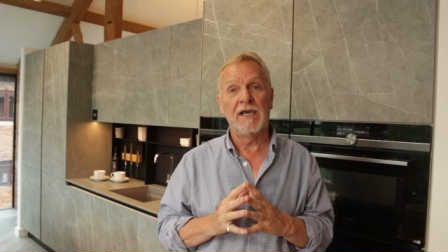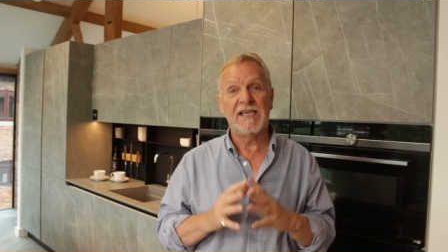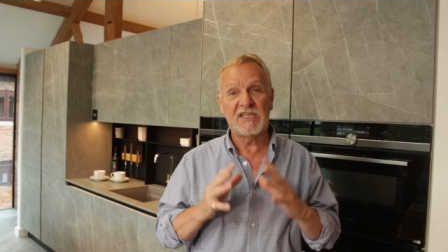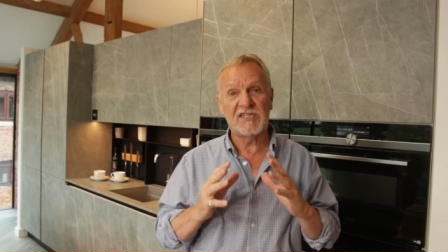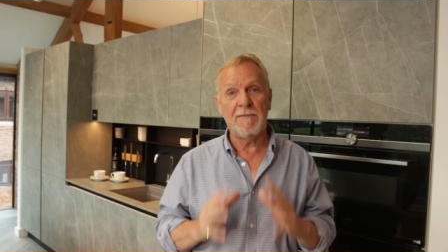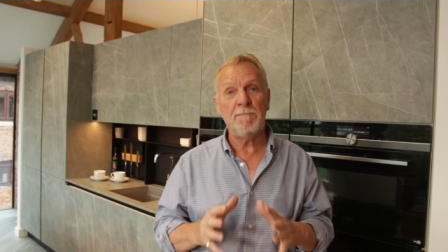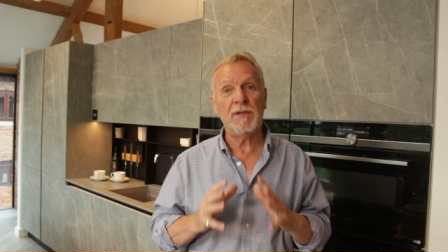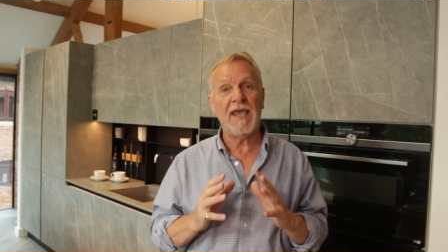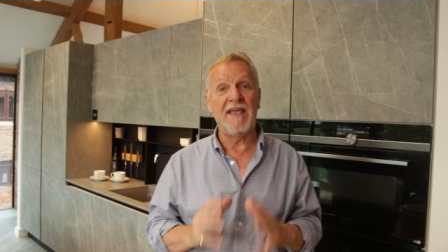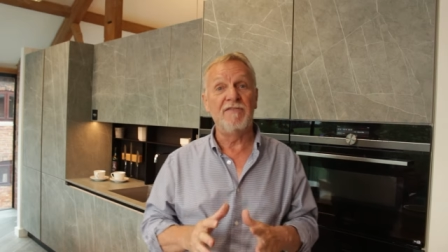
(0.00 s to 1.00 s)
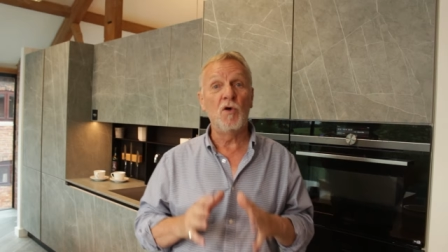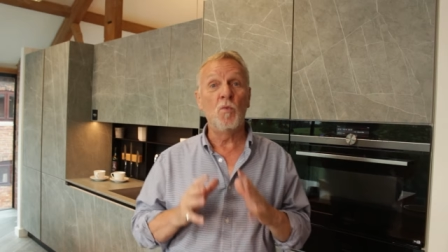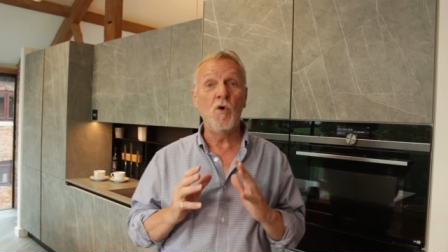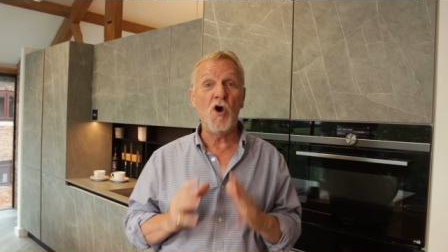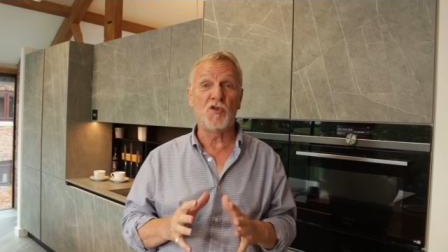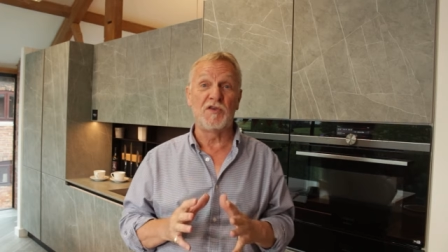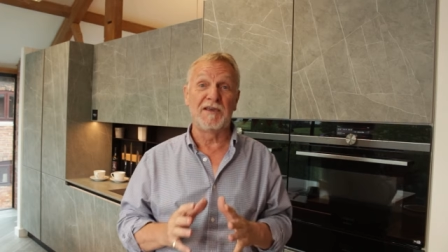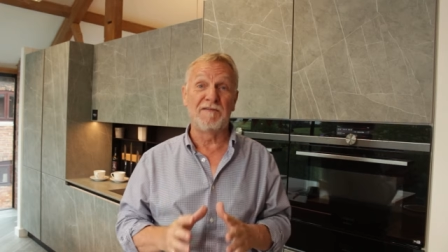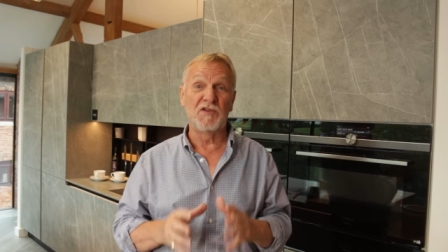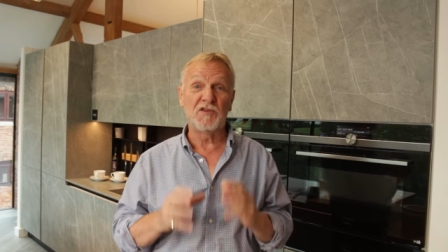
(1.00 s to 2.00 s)
is simply in the
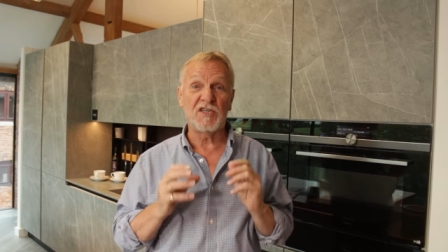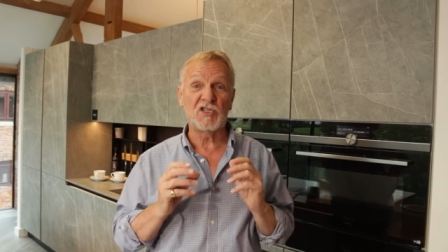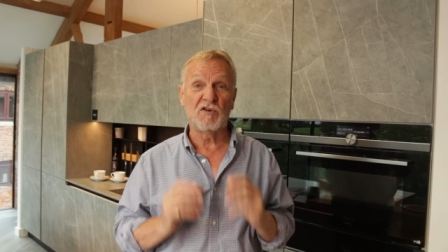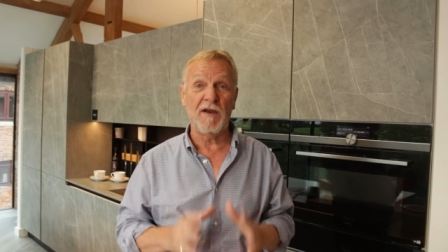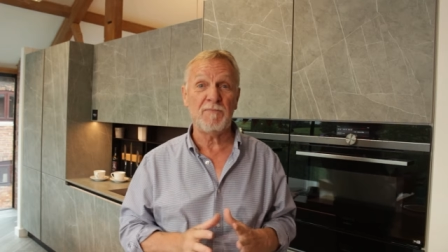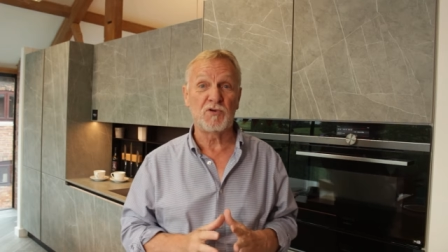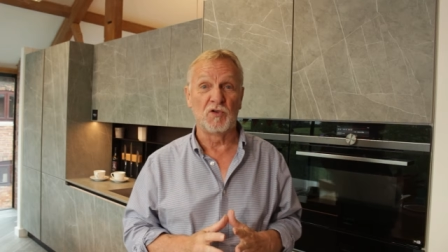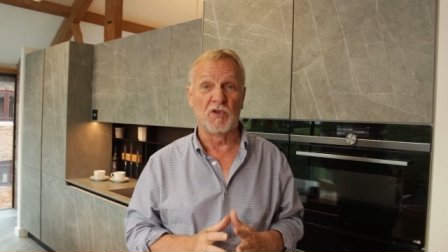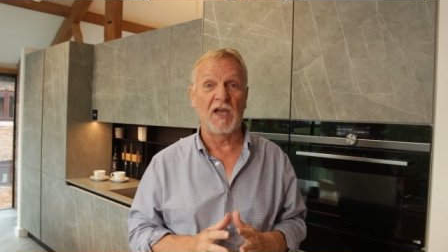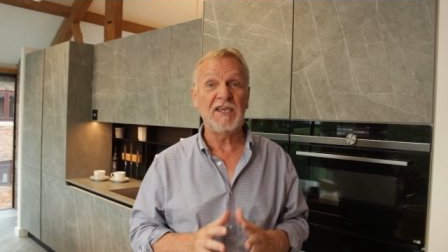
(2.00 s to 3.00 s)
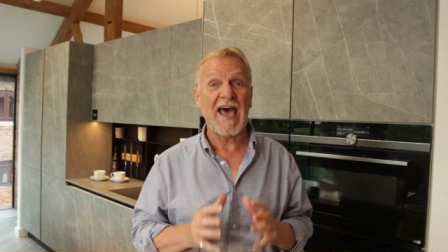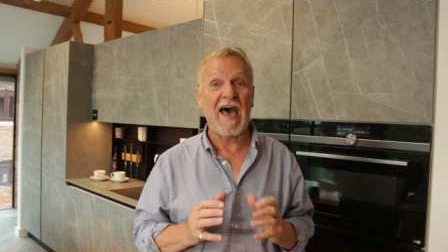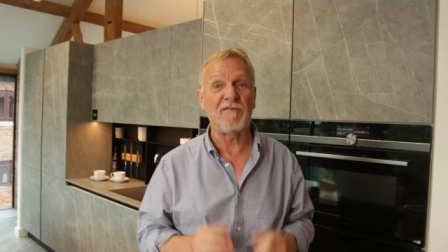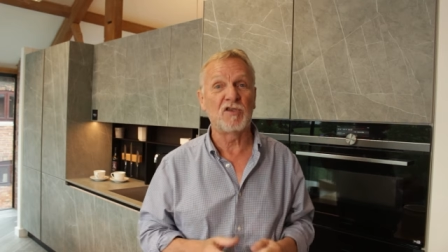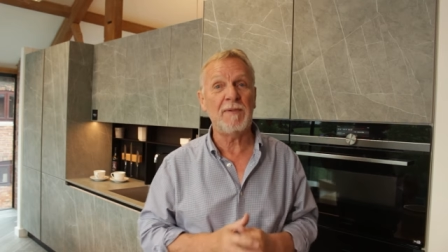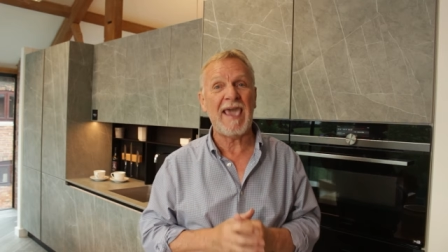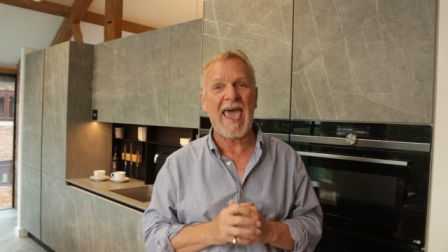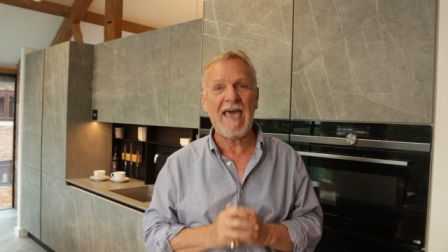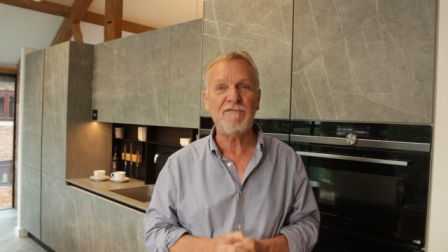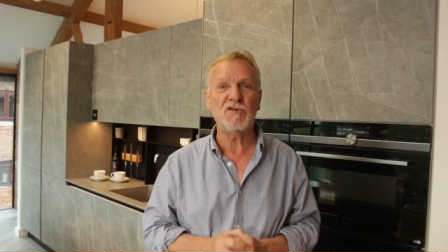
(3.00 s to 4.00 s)
wording of the description, and you have to be
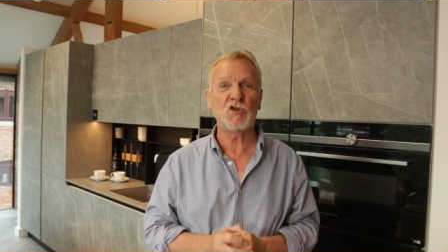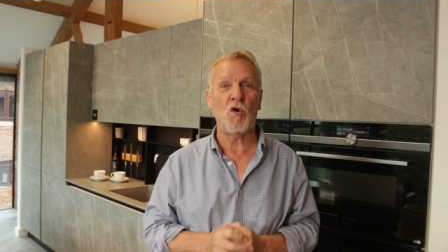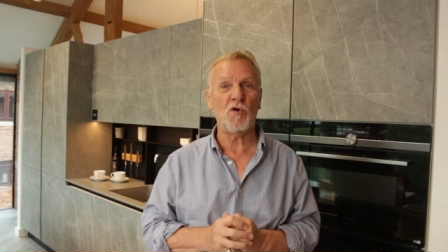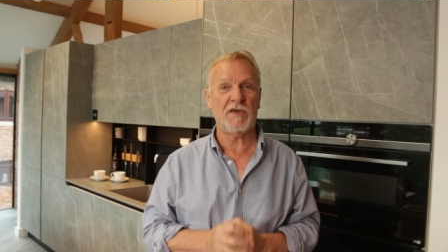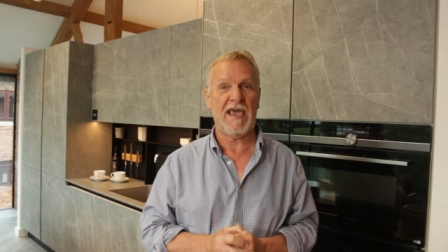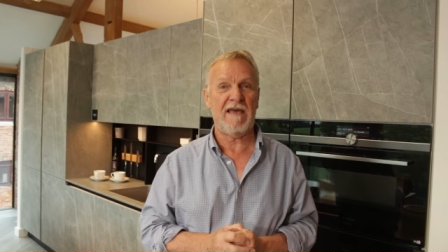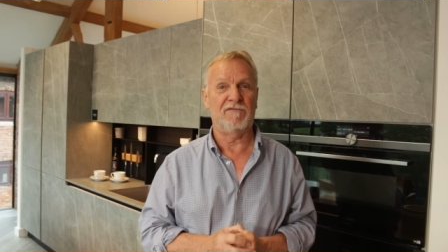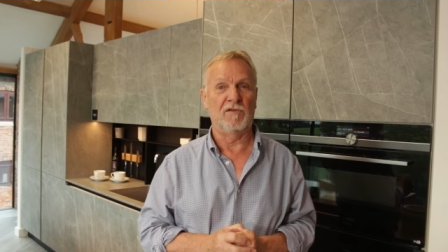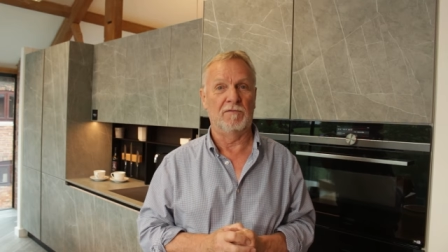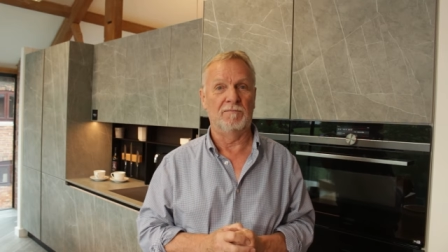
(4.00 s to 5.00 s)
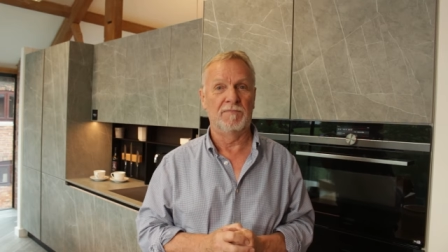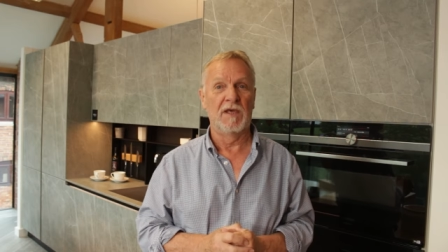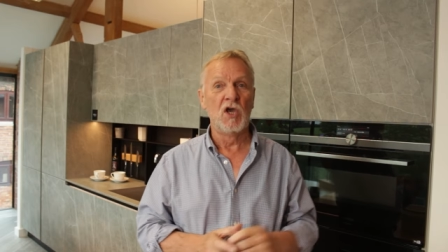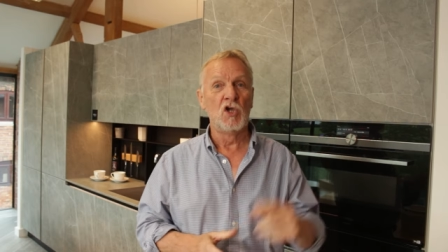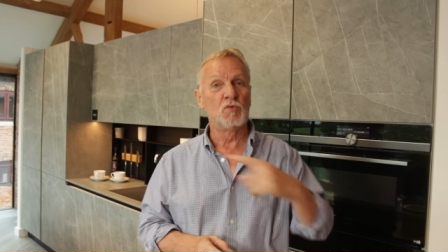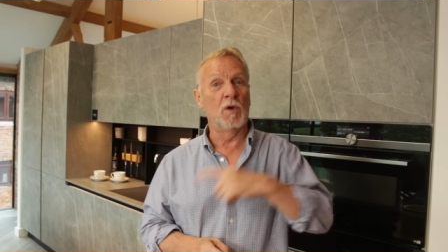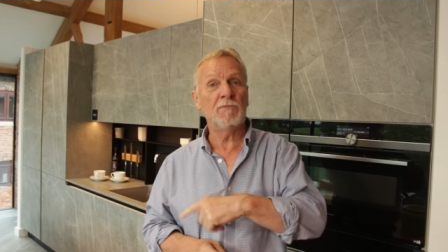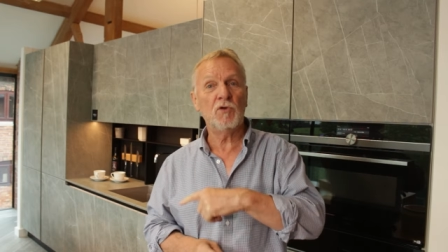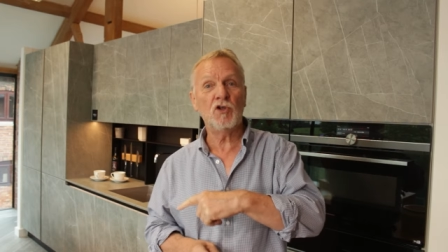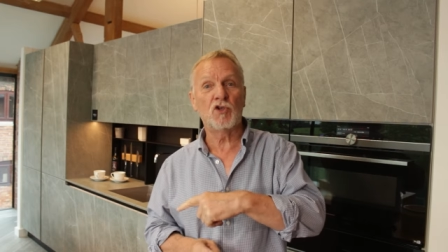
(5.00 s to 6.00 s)
ever so careful. So, what
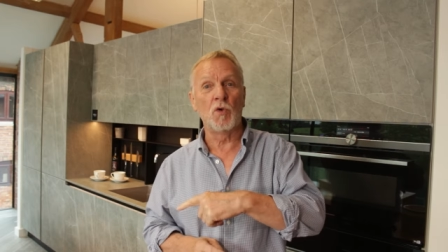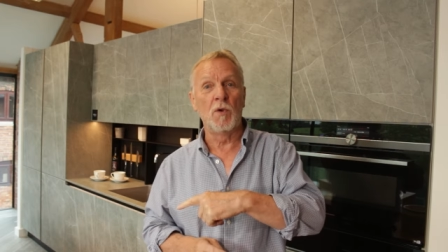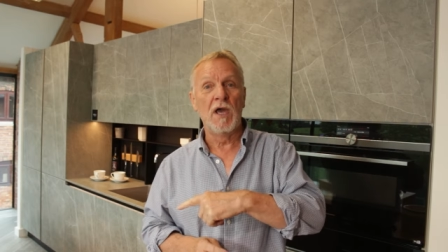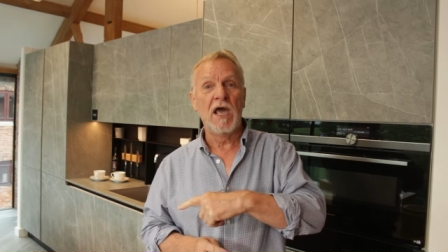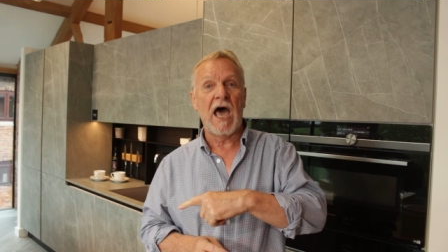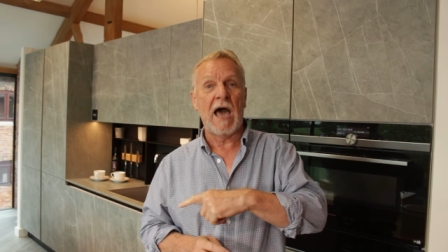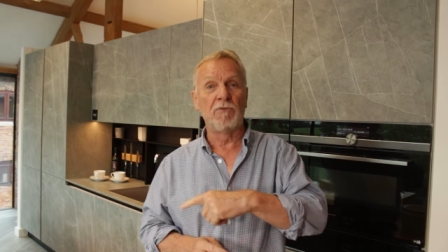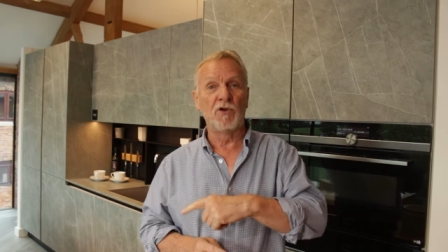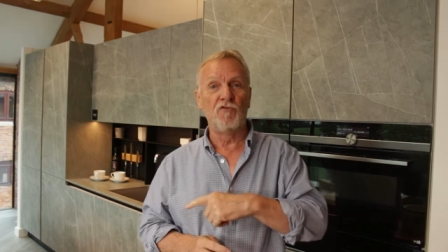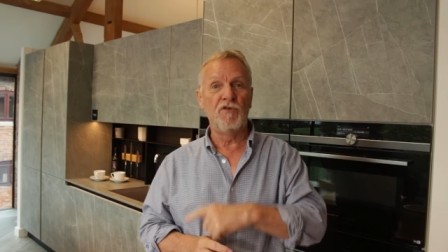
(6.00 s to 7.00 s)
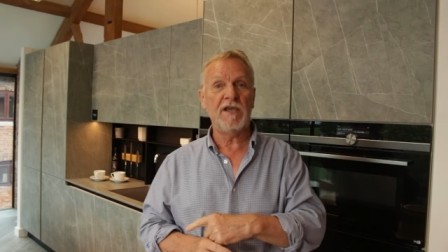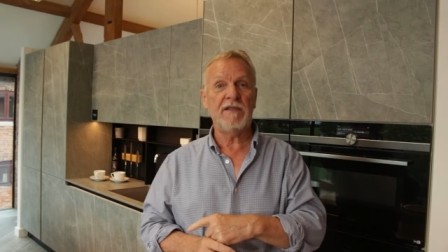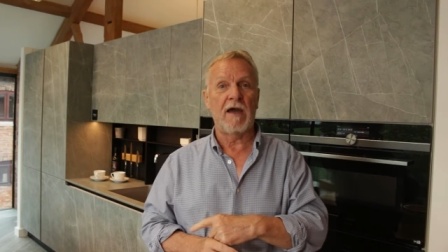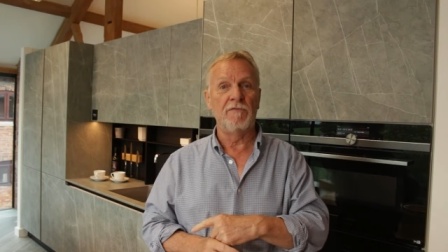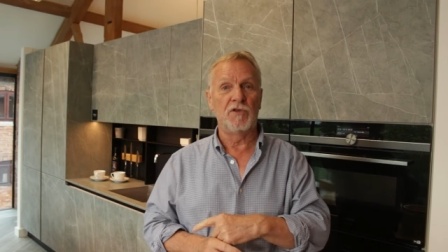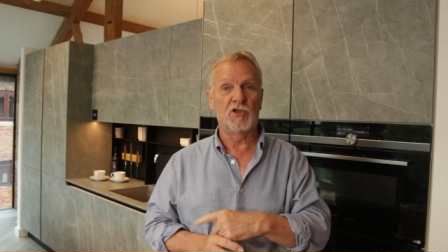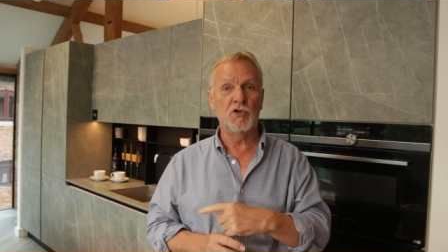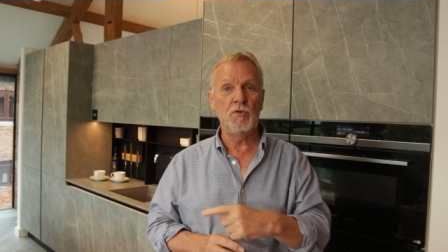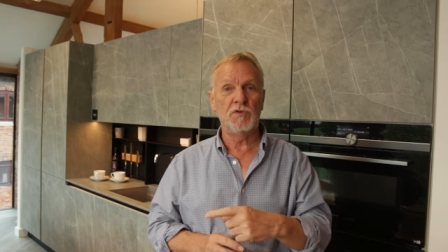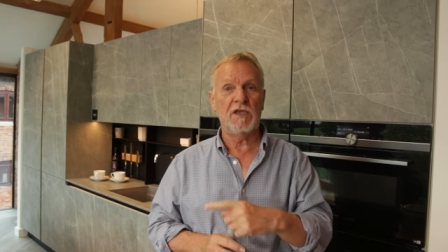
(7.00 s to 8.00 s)
I'm going to do, I'm going to read out the
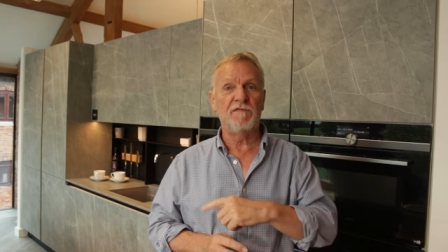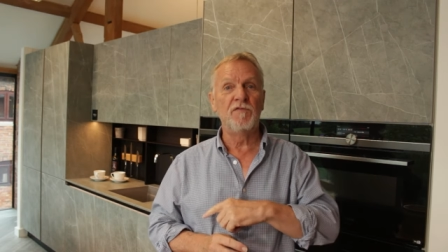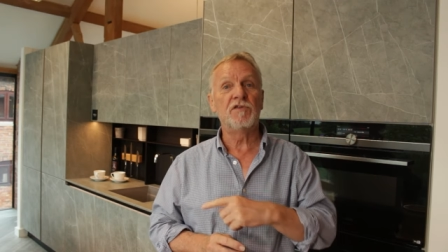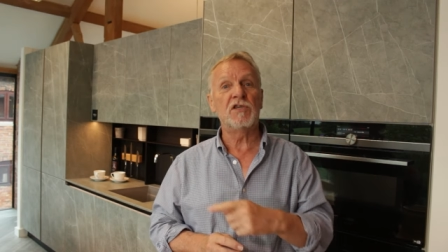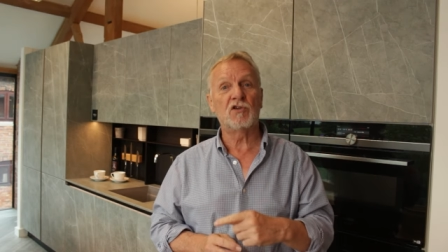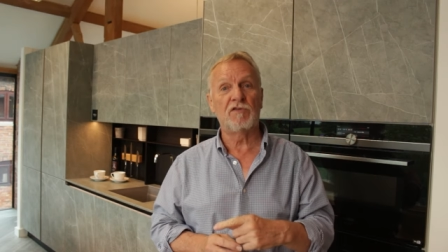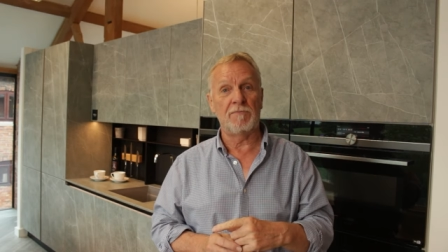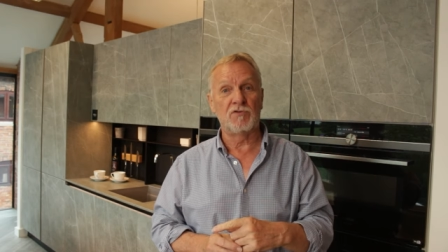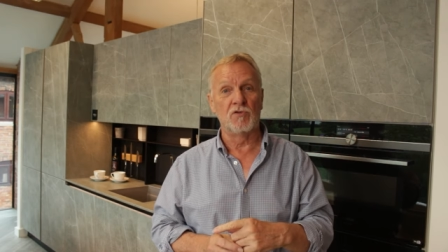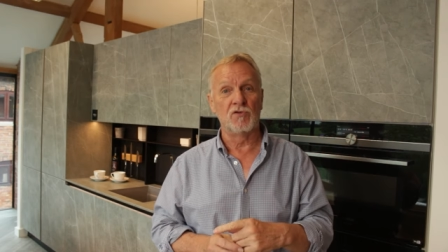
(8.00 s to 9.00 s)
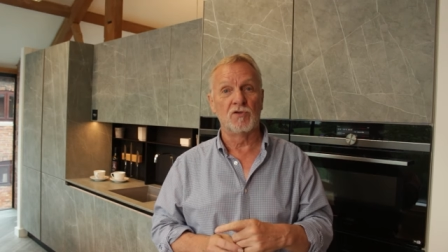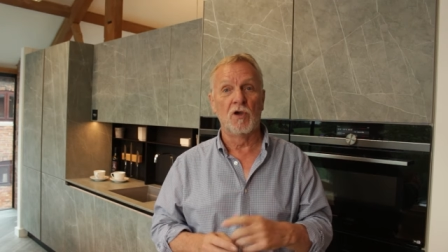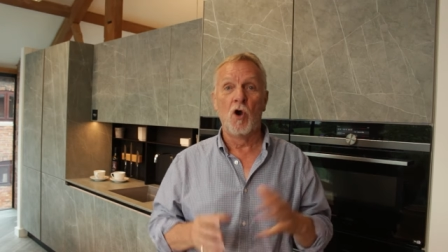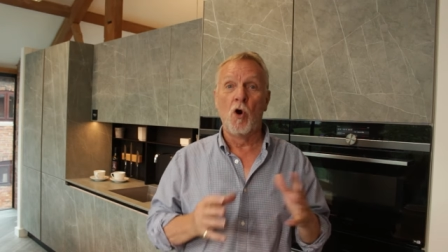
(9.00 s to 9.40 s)
two different descriptions